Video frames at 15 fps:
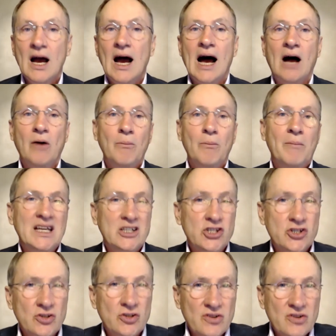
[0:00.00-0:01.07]
I'll make
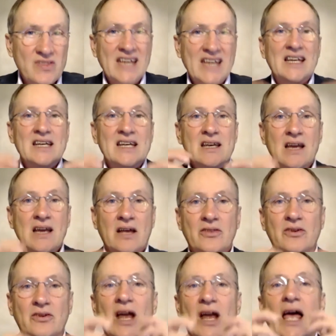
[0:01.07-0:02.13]
sure that
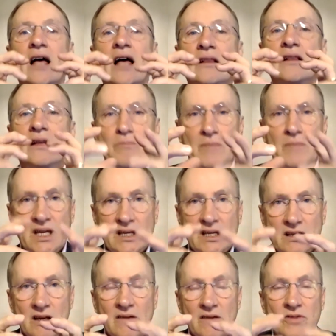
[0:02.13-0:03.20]
another
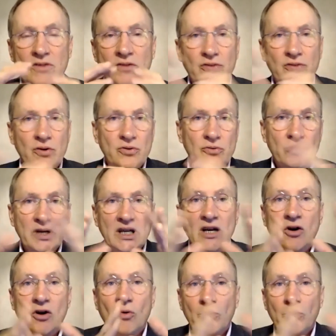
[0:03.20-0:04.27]
element of the photo reading
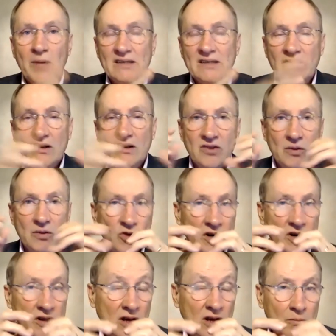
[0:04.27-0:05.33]
whole mind system, one
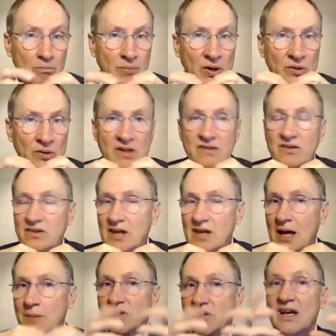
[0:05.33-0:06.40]
of the component
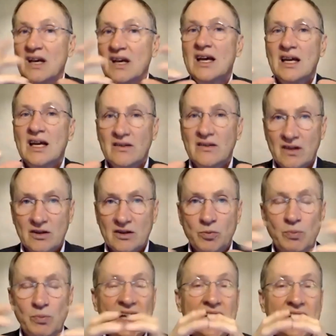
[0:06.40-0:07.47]
steps, is
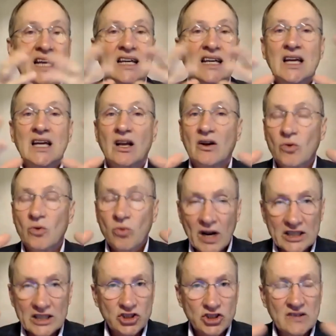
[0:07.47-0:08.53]
explain any
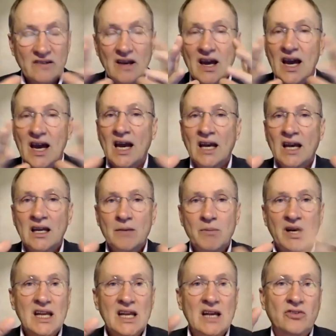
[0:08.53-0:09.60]
questions that
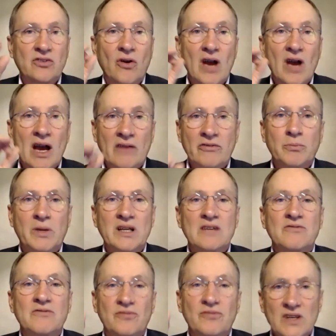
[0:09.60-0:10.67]
anybody has, so everybody
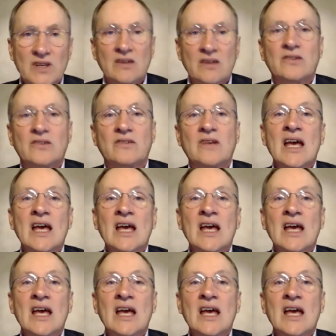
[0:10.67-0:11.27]
feels